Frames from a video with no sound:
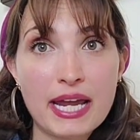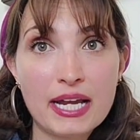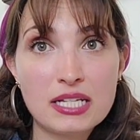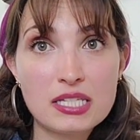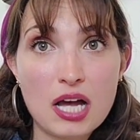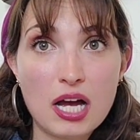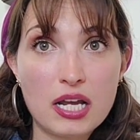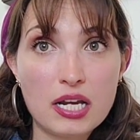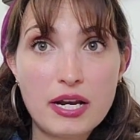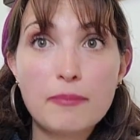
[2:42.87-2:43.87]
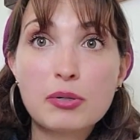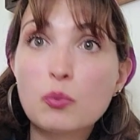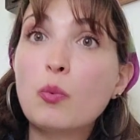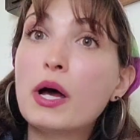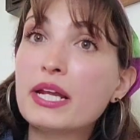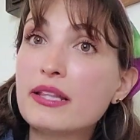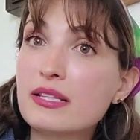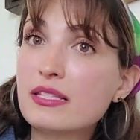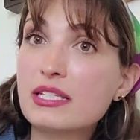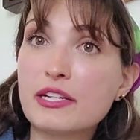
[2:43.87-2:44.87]
hands on number 1 in the
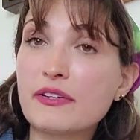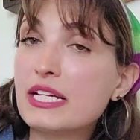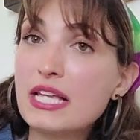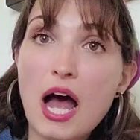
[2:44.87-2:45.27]
series,